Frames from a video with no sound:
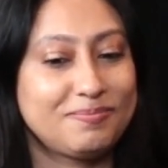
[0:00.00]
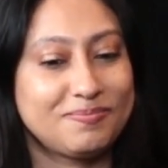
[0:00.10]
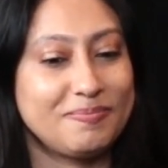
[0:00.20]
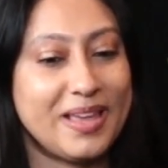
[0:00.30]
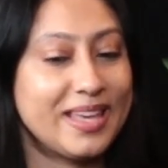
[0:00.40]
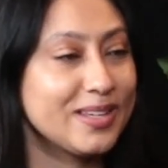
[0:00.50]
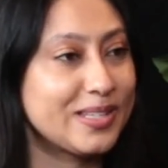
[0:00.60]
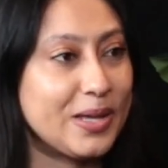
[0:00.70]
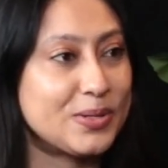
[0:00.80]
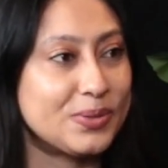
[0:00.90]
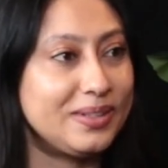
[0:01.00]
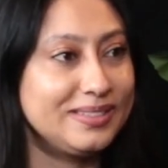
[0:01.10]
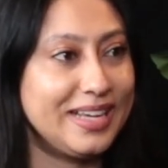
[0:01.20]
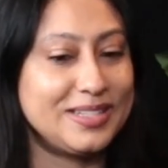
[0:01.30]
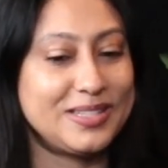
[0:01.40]
making a schedule
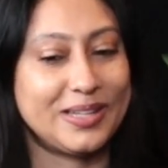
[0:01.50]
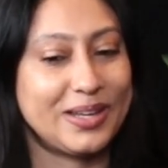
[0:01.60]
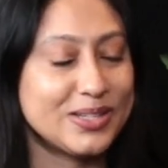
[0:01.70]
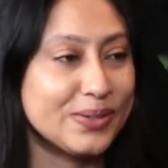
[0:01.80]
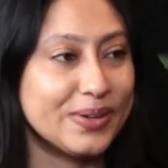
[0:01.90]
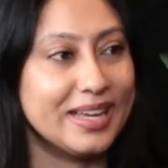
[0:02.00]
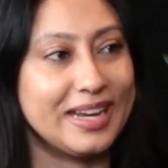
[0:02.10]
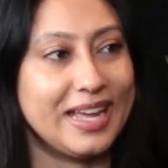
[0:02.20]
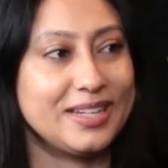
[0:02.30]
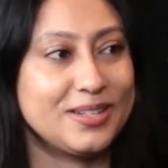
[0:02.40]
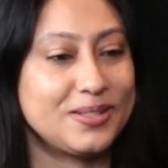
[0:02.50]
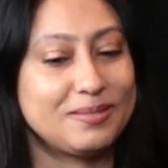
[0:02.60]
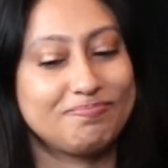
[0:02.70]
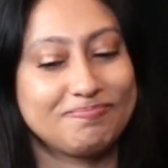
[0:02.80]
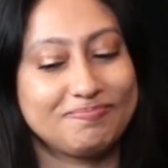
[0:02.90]
and sticking to it and just
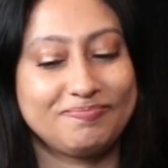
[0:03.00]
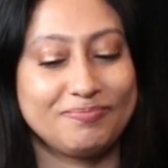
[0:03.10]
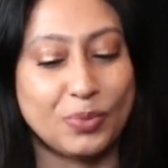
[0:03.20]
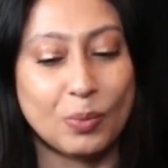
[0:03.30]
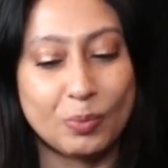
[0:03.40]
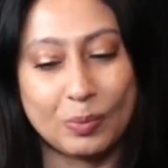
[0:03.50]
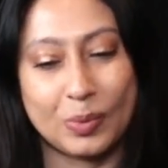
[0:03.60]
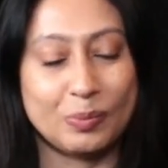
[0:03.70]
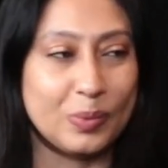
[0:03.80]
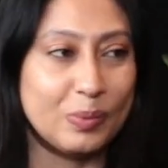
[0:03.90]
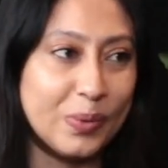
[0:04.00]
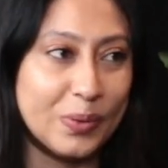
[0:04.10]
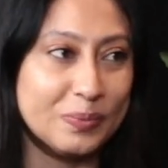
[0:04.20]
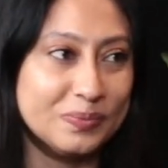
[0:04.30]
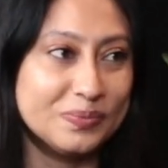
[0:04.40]
boom, boom, boom, boom, boom.